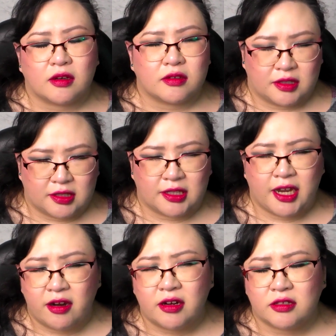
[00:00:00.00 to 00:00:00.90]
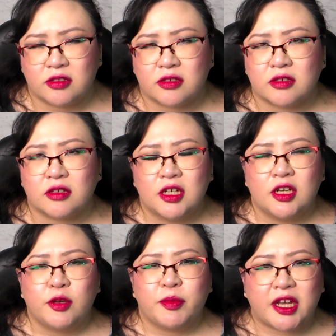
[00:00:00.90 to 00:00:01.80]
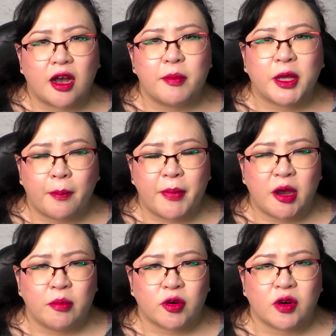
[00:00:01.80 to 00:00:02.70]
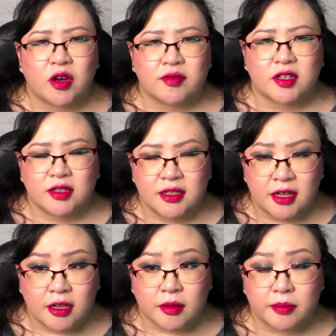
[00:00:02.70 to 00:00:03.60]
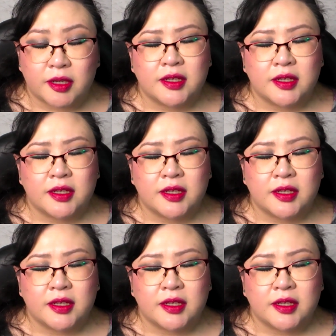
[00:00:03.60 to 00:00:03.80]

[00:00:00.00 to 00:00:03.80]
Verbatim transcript: the character becoming a member of the club